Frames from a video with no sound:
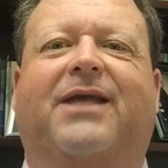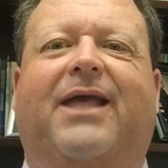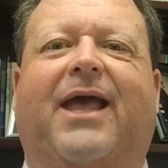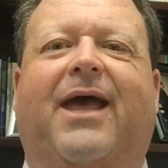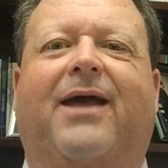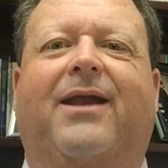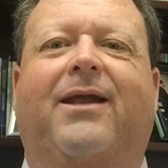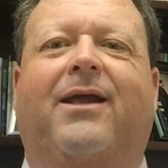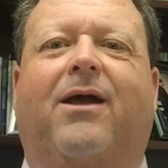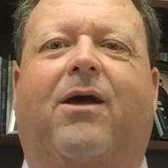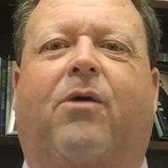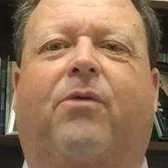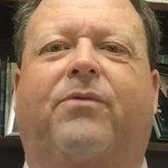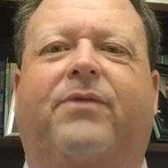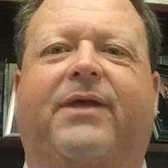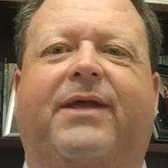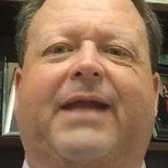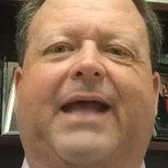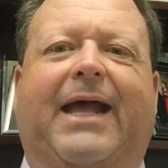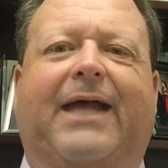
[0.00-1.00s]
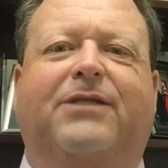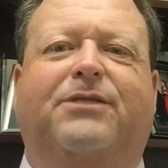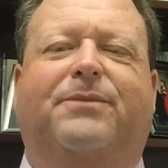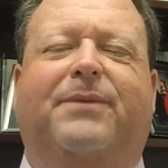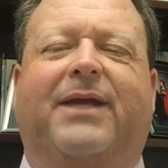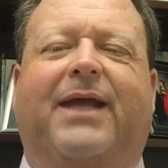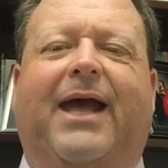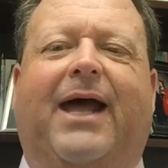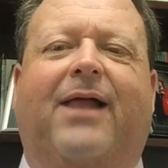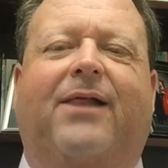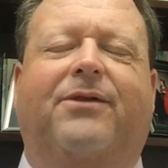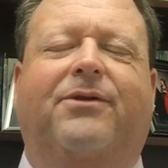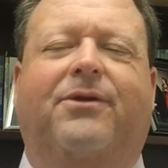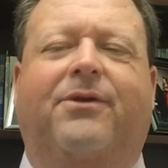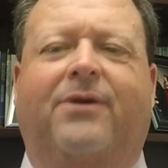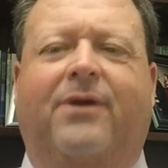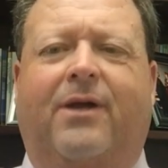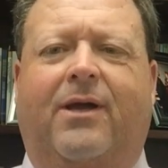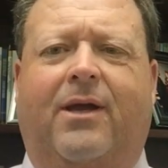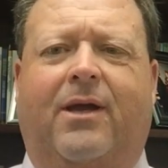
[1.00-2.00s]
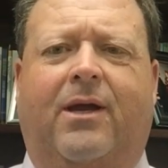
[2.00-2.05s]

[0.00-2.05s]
County on the enhancement calendar,